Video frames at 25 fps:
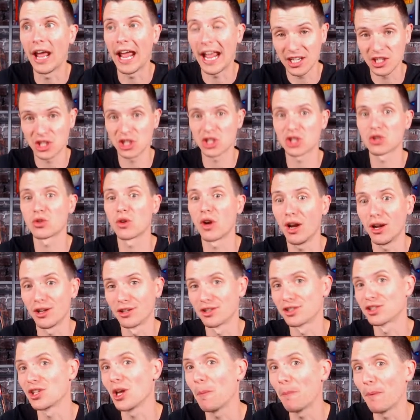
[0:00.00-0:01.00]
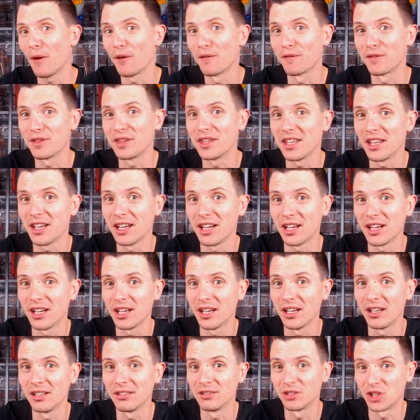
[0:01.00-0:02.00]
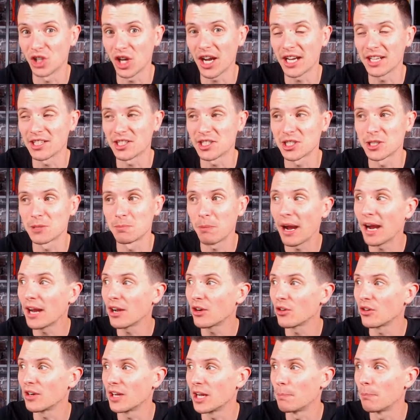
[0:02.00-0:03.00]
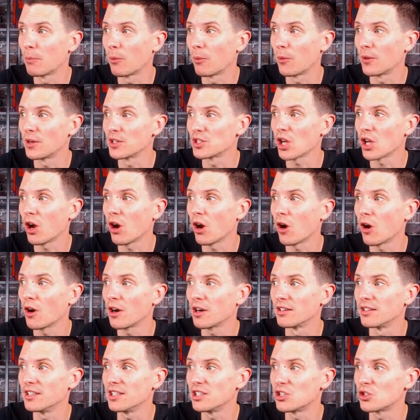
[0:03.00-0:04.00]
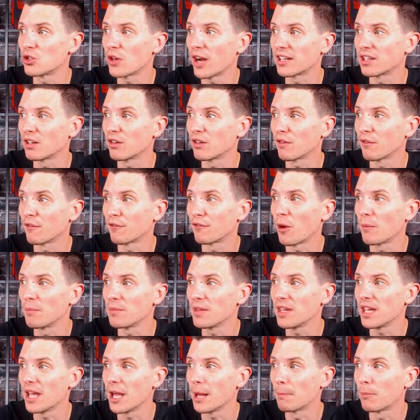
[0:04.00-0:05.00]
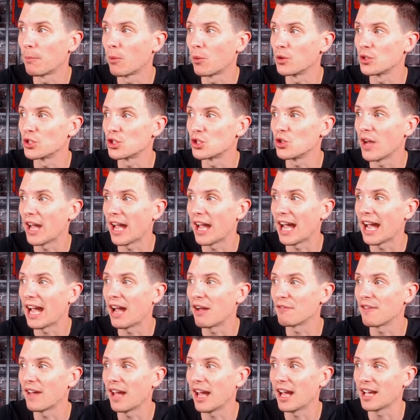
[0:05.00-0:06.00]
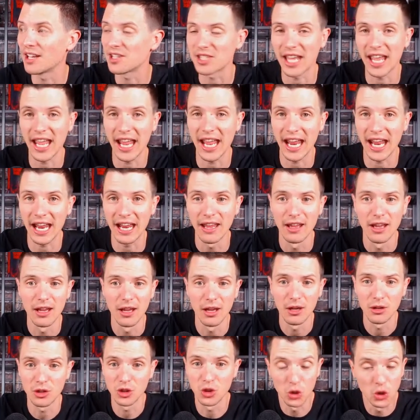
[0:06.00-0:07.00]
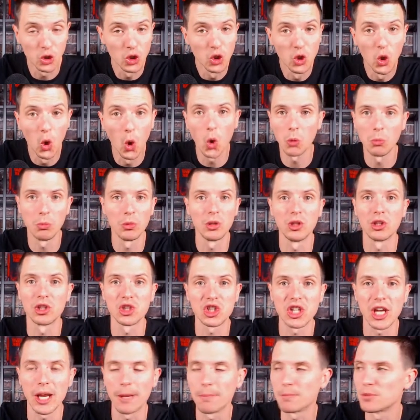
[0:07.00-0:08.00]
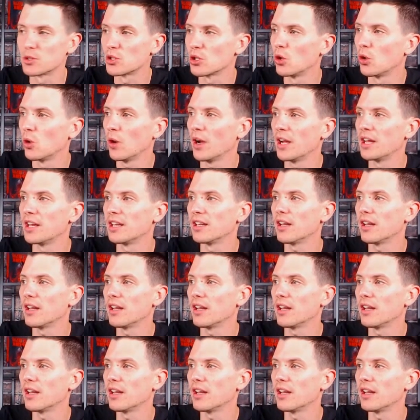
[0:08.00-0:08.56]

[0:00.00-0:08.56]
extra on top of the giant spider hit points are detracted from the hit points you have as your normal shape. So it